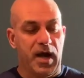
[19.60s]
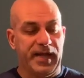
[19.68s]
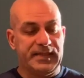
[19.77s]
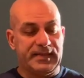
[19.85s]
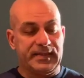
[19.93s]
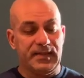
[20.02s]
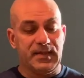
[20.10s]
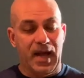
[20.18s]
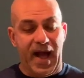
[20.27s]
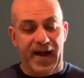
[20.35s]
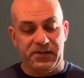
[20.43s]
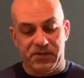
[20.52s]
It's still
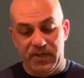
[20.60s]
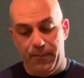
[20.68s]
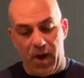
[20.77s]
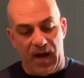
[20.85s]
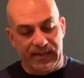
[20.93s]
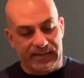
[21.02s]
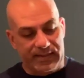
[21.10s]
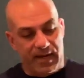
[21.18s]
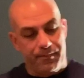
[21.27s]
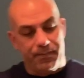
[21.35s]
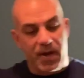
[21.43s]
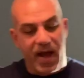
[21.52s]
actually boxed
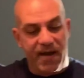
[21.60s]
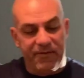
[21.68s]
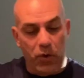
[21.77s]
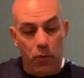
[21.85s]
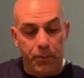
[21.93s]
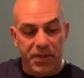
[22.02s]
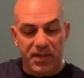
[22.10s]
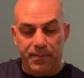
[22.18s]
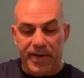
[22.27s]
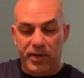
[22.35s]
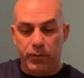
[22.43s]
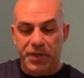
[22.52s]
up. I haven't opened the
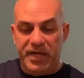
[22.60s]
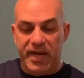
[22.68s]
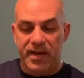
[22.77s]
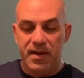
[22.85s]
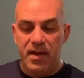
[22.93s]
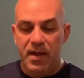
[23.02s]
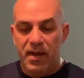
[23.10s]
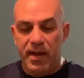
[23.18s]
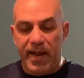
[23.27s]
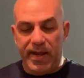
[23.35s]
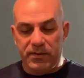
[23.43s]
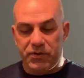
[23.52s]
main one yet.
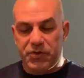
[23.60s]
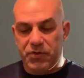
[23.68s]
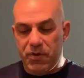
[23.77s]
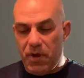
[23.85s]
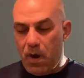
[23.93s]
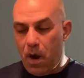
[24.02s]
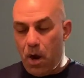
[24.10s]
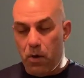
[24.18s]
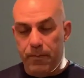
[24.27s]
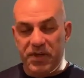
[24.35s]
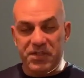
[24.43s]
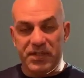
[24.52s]
And to show you how
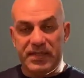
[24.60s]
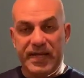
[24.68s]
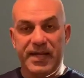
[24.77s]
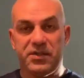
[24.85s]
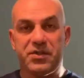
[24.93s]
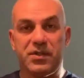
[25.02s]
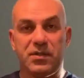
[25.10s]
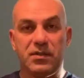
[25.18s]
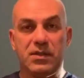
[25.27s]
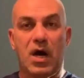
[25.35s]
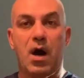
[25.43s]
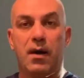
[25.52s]
much attention
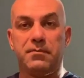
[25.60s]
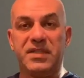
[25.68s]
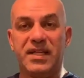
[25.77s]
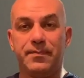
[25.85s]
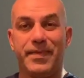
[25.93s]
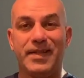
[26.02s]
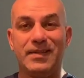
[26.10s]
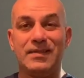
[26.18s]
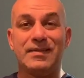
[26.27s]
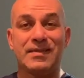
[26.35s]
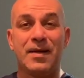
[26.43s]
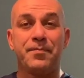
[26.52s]
Tom did, but
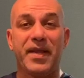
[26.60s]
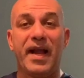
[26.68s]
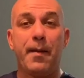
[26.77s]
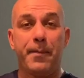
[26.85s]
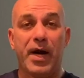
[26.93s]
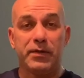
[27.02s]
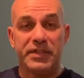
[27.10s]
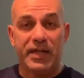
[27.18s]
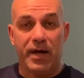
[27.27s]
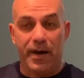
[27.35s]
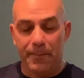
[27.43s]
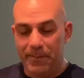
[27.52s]
something about
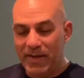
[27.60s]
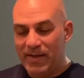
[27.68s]
Tom.